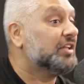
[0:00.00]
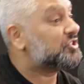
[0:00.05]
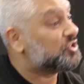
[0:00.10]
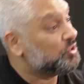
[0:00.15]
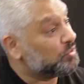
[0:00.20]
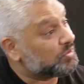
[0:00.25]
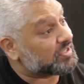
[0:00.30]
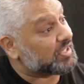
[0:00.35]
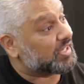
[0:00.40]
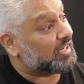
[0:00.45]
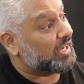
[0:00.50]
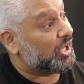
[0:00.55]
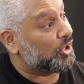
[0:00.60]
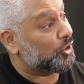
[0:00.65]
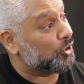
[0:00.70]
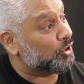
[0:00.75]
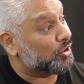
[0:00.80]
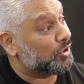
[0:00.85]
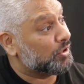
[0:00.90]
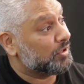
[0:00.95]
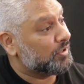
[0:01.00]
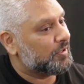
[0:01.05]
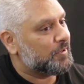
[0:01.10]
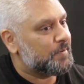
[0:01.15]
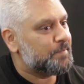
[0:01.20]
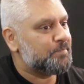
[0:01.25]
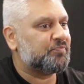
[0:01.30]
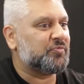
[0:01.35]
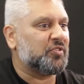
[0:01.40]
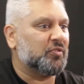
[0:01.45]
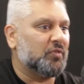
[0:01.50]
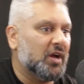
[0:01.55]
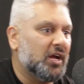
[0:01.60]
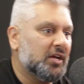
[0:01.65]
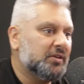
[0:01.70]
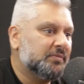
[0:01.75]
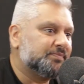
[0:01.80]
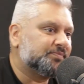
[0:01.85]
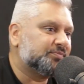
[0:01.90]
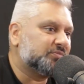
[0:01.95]
Let's do it together." Yes.
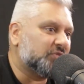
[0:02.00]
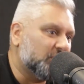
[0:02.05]
Right.